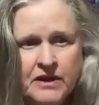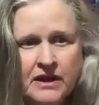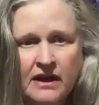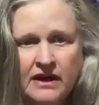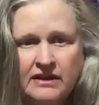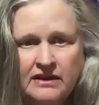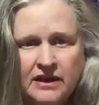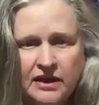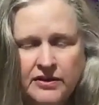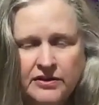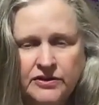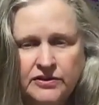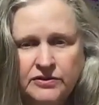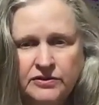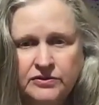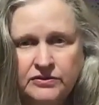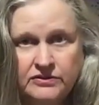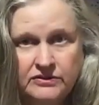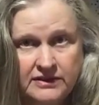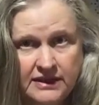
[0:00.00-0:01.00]
a
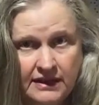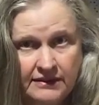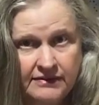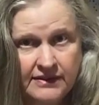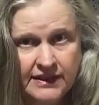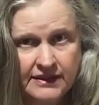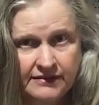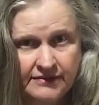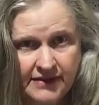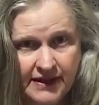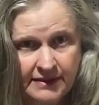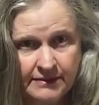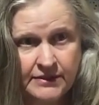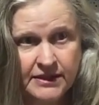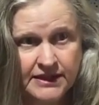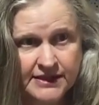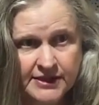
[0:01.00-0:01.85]
local lovely fabric